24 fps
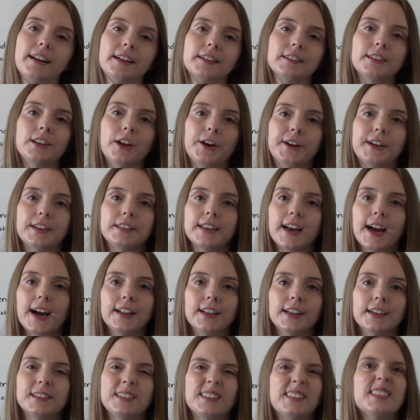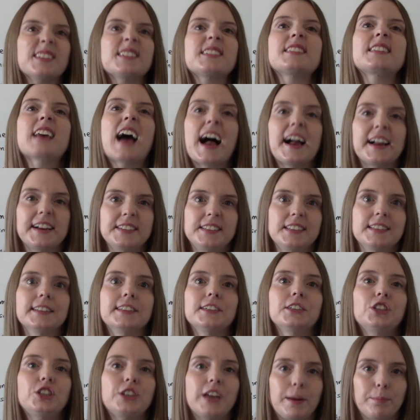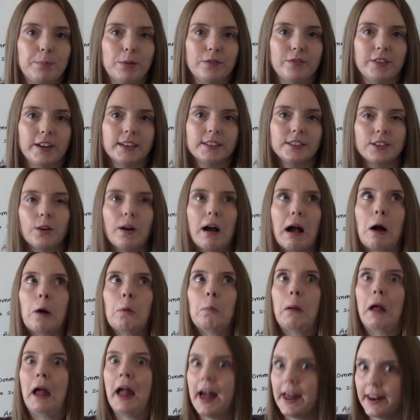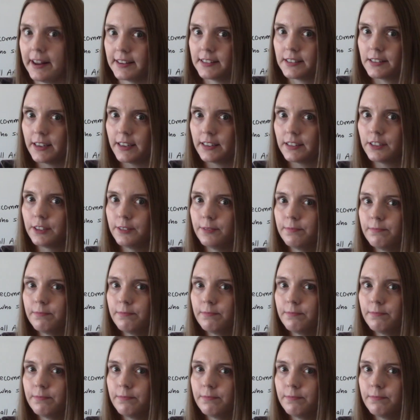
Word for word: is going to tell us the size and the shape of it. So how bad is it?